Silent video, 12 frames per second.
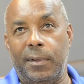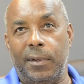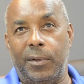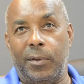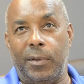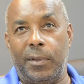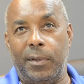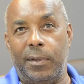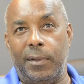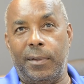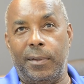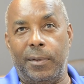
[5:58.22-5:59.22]
you know,
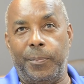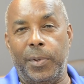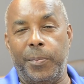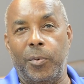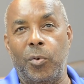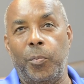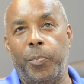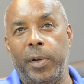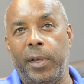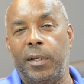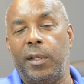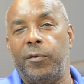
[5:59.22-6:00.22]
the people who
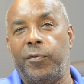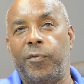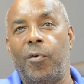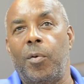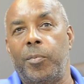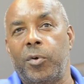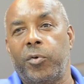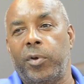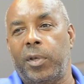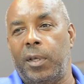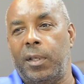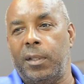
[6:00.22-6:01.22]
played informal
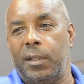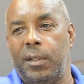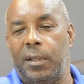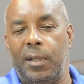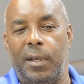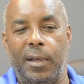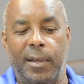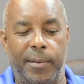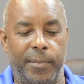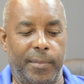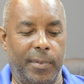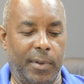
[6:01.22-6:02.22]
cricket
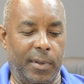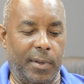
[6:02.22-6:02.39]
um,